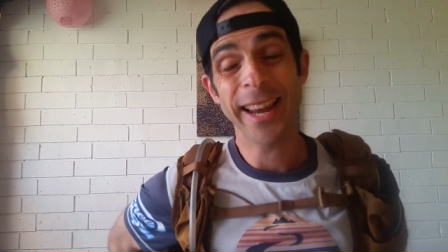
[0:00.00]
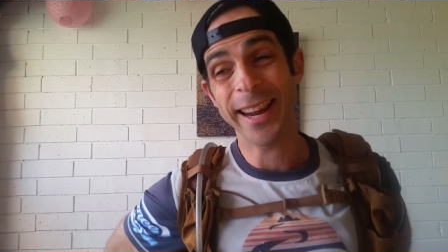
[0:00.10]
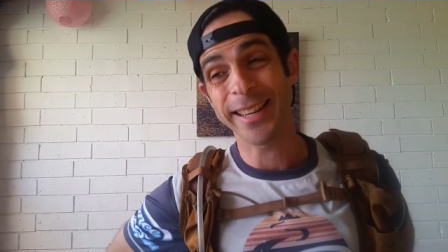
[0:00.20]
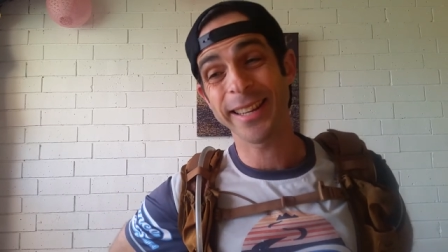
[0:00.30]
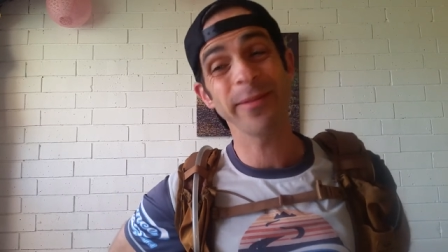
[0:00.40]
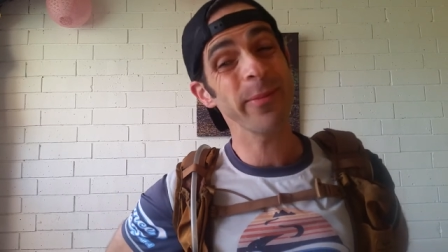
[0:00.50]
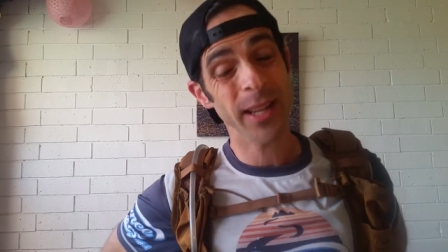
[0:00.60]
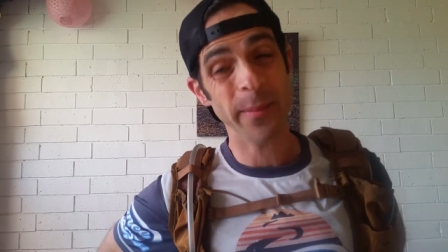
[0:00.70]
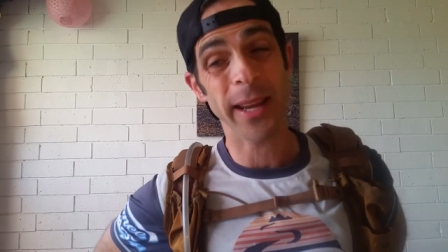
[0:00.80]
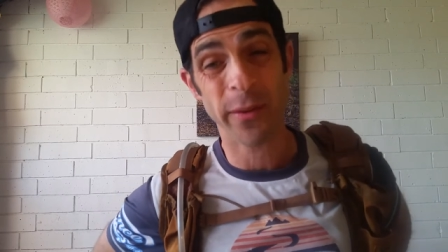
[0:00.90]
and it
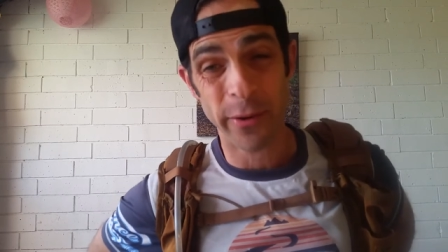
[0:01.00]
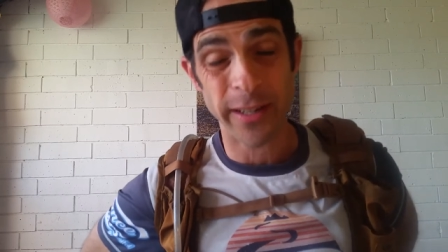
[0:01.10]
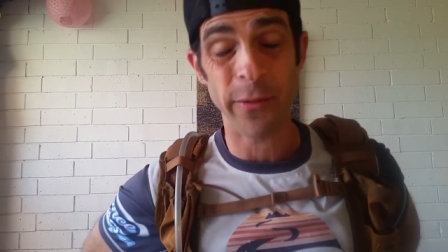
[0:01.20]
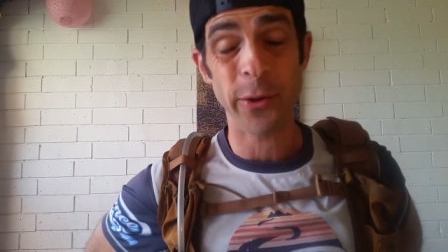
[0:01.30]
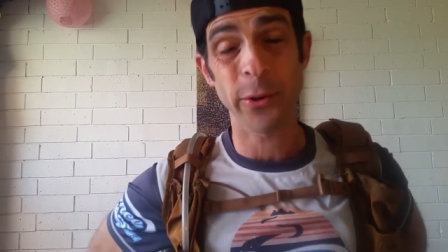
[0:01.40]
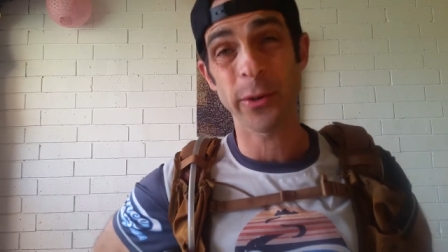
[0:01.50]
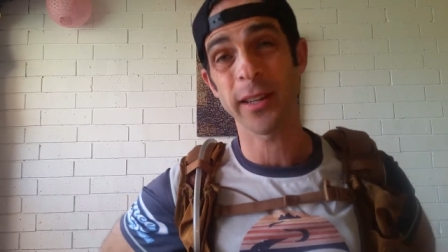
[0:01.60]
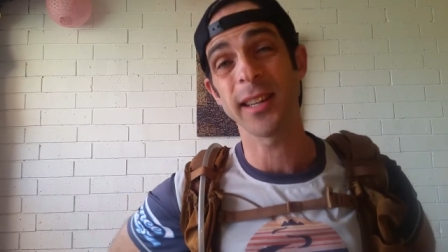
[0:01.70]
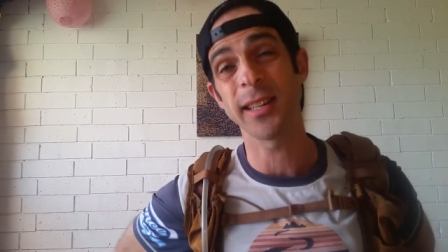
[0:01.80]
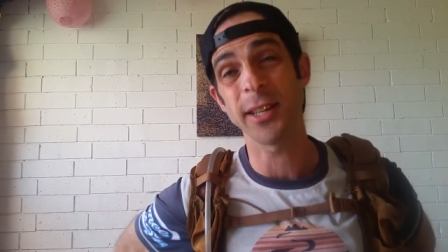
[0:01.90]
can make it very difficult to
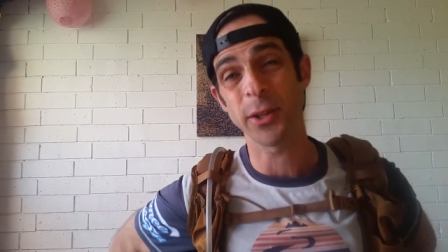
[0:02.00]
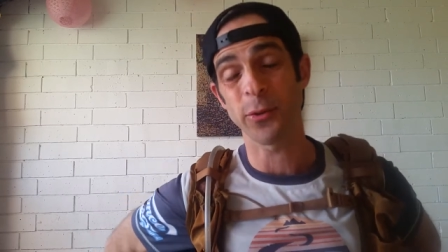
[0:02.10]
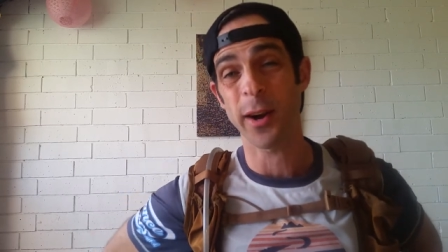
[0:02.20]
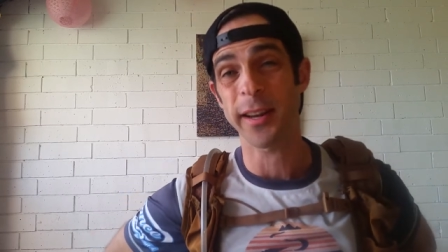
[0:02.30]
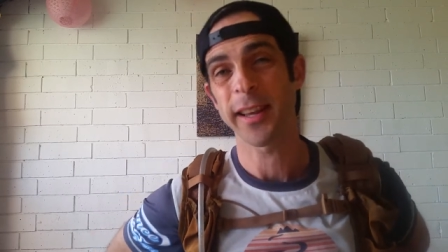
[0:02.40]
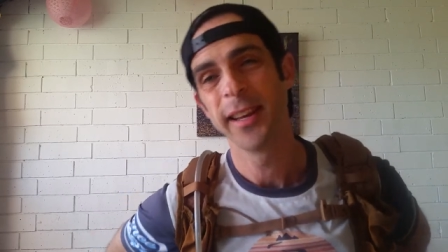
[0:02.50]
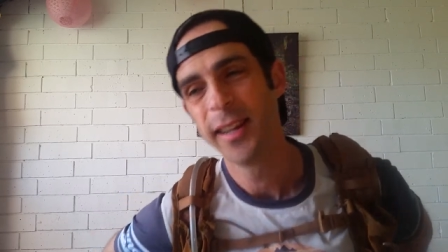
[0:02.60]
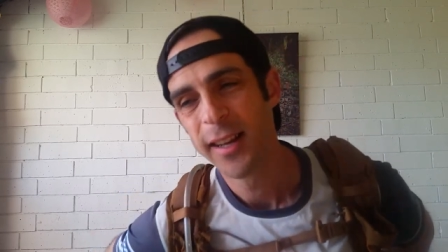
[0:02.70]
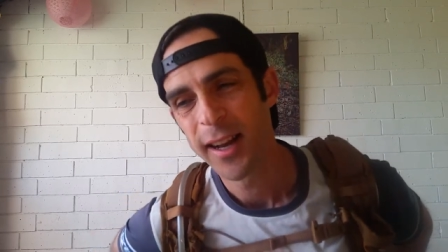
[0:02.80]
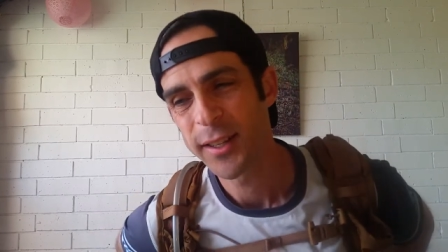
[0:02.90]
continue running.
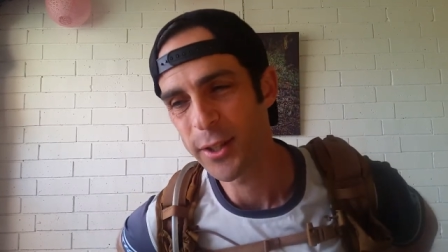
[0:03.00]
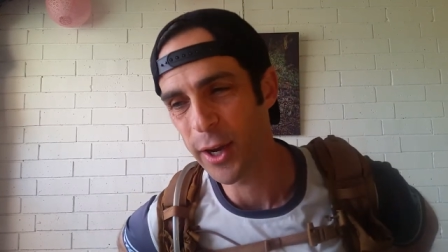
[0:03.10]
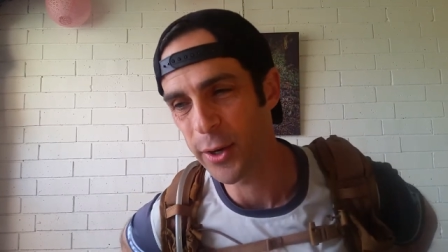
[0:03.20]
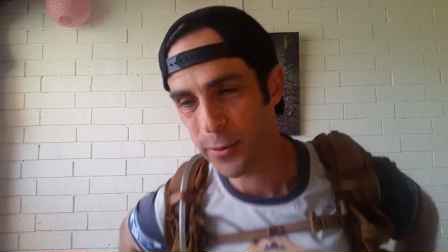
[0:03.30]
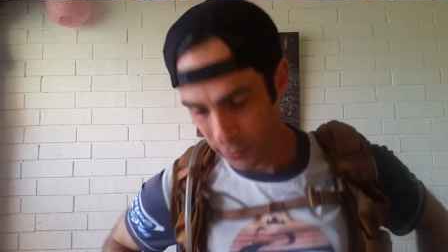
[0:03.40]
So